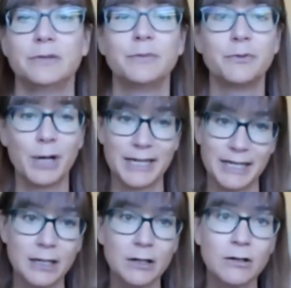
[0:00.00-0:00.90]
But right
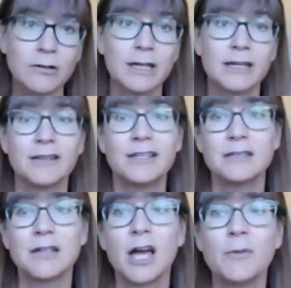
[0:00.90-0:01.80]
here, at this
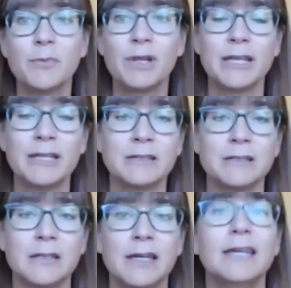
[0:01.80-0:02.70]
time and place,
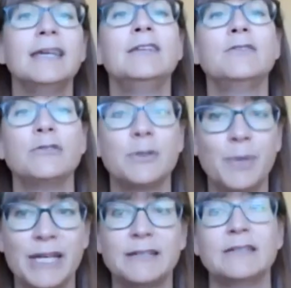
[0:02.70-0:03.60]

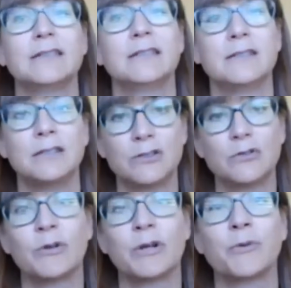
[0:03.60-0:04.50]
interdependence is the
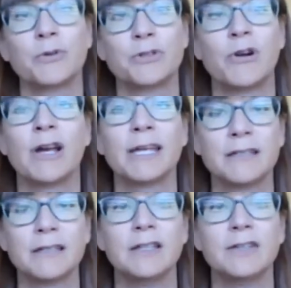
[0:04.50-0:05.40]
story we're trying
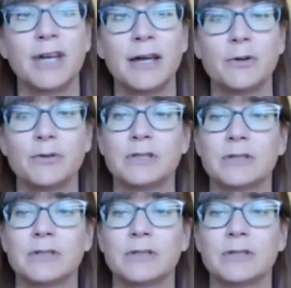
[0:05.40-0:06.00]
to live out.